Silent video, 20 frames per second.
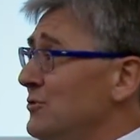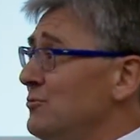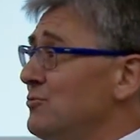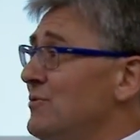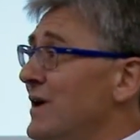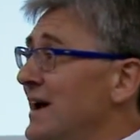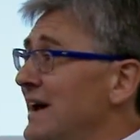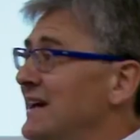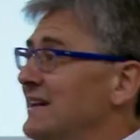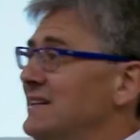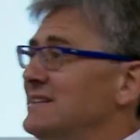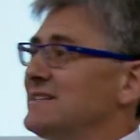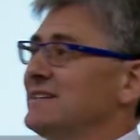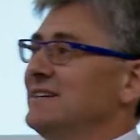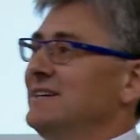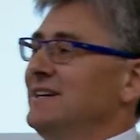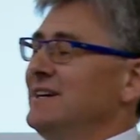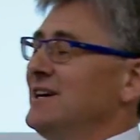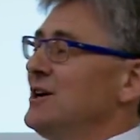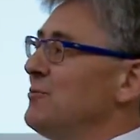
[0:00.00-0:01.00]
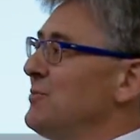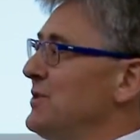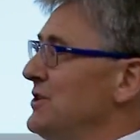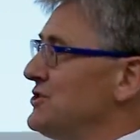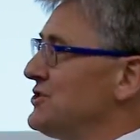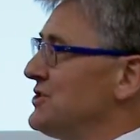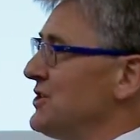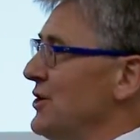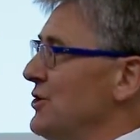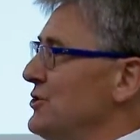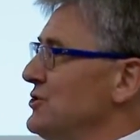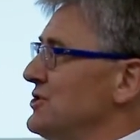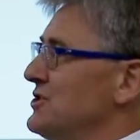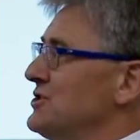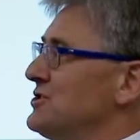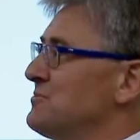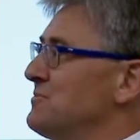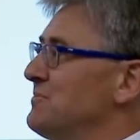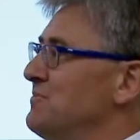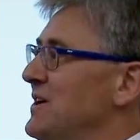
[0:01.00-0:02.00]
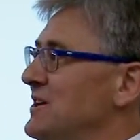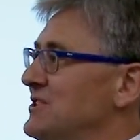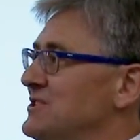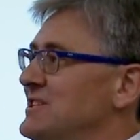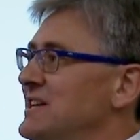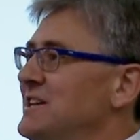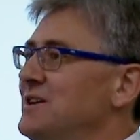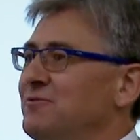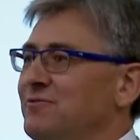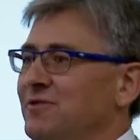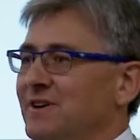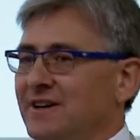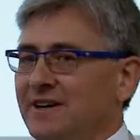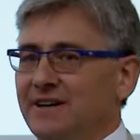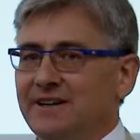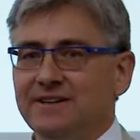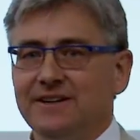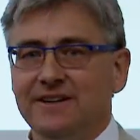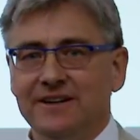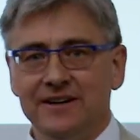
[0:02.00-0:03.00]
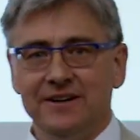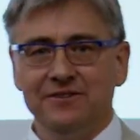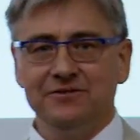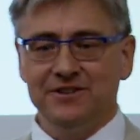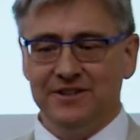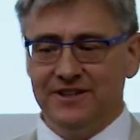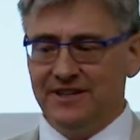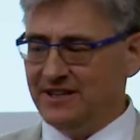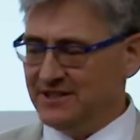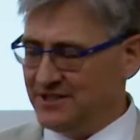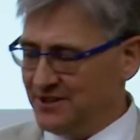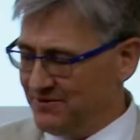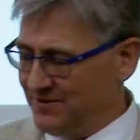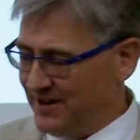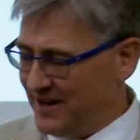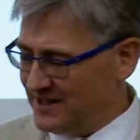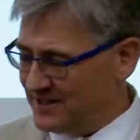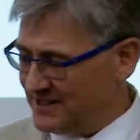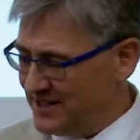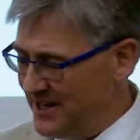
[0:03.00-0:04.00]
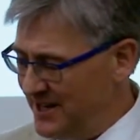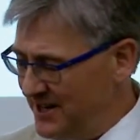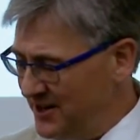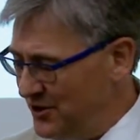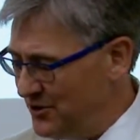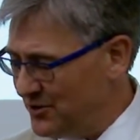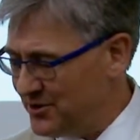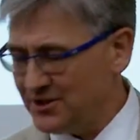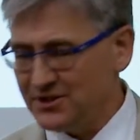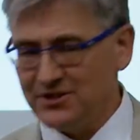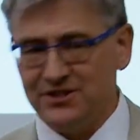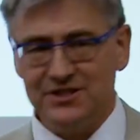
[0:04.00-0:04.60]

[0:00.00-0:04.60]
the rate at which the oceans acidified after these events, here you can